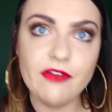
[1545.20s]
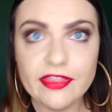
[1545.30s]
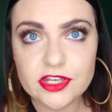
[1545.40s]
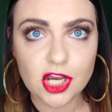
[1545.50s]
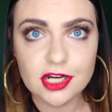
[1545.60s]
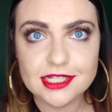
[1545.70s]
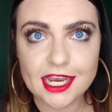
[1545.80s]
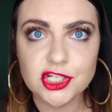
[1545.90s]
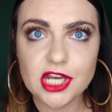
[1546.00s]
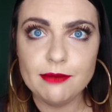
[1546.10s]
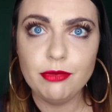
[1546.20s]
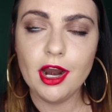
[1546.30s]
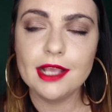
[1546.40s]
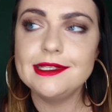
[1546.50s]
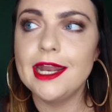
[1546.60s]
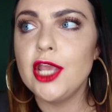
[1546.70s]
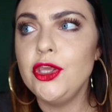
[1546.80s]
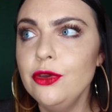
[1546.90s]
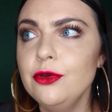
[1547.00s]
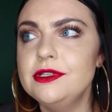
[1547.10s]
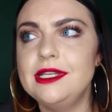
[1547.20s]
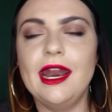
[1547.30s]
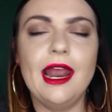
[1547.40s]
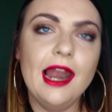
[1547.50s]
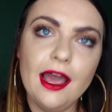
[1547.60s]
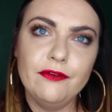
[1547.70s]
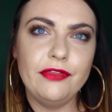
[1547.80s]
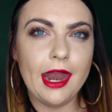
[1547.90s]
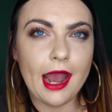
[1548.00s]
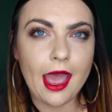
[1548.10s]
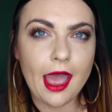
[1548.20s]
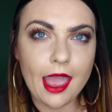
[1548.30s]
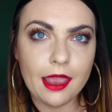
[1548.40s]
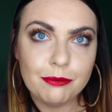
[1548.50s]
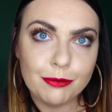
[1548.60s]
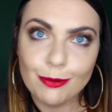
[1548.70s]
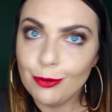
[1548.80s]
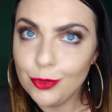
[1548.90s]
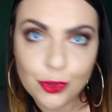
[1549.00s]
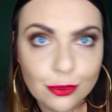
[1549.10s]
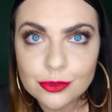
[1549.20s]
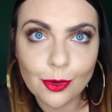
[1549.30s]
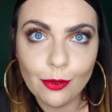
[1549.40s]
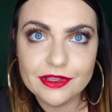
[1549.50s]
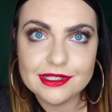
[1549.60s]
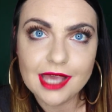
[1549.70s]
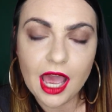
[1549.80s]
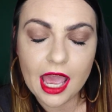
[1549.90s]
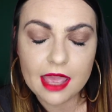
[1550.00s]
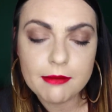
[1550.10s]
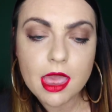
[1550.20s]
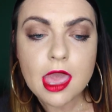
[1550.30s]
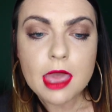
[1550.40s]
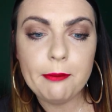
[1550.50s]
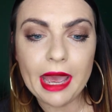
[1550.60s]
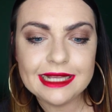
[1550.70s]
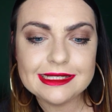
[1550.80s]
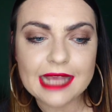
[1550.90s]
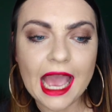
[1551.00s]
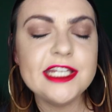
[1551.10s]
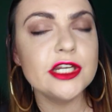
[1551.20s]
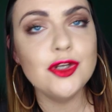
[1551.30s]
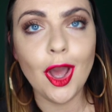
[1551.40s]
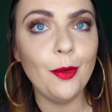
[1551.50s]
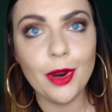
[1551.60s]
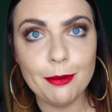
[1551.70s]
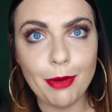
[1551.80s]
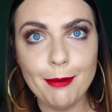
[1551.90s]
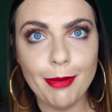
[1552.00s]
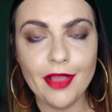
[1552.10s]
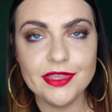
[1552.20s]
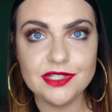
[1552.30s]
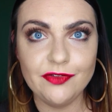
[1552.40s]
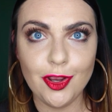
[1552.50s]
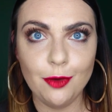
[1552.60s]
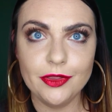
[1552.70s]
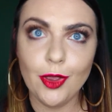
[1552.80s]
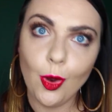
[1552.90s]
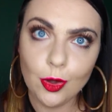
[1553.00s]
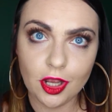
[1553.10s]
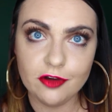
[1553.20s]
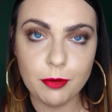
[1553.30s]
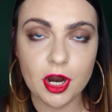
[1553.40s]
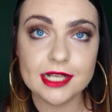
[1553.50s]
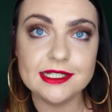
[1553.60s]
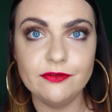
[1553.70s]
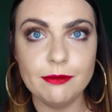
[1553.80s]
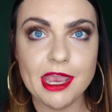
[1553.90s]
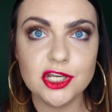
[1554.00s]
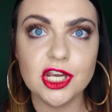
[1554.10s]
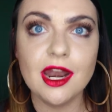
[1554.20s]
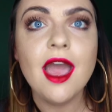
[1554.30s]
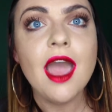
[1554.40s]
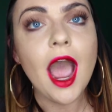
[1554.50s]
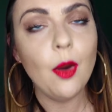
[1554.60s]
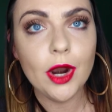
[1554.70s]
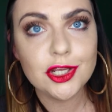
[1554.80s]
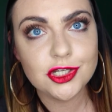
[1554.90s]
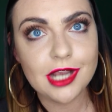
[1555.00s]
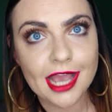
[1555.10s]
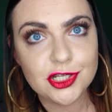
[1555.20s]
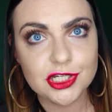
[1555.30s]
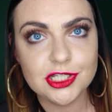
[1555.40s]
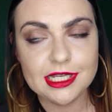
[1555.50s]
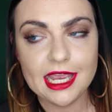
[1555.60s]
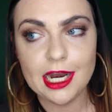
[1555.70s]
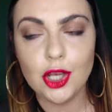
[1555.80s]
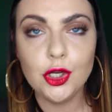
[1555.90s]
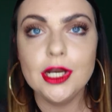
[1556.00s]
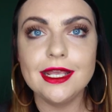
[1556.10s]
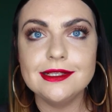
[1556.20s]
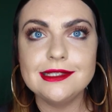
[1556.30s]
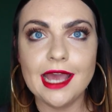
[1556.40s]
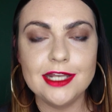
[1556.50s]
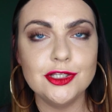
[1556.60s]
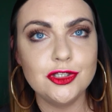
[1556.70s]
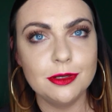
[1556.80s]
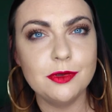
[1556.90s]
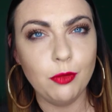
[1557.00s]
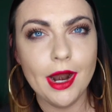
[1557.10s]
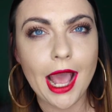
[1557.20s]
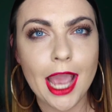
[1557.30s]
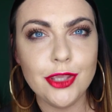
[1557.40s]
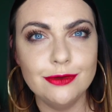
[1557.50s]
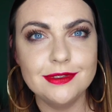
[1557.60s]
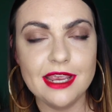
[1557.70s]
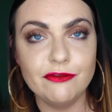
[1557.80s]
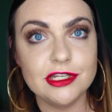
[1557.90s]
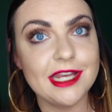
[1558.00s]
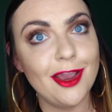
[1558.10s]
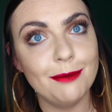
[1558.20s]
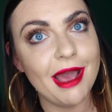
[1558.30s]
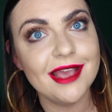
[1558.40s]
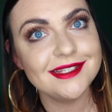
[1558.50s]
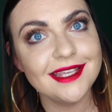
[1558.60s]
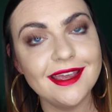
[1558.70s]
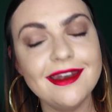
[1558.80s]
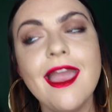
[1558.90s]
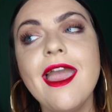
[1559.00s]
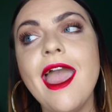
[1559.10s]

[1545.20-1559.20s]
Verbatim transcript: other Dr. Eckstein products that I use, that I love, that I use all the time but I did not want to bombard this video with a whole lot of product information I wanted you guys just to get good insight in terms of what I use every day on my skin